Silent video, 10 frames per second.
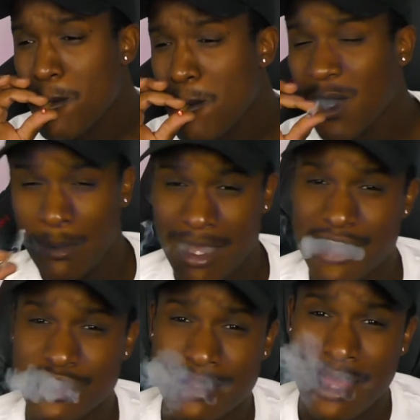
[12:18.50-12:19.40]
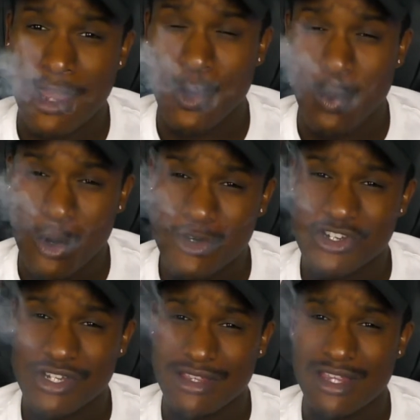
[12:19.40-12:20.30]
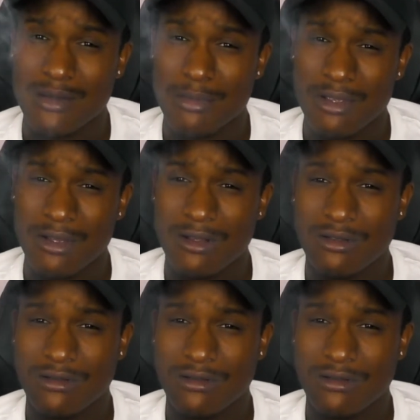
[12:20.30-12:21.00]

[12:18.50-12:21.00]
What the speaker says: Imagine that. Worse shit than Bill.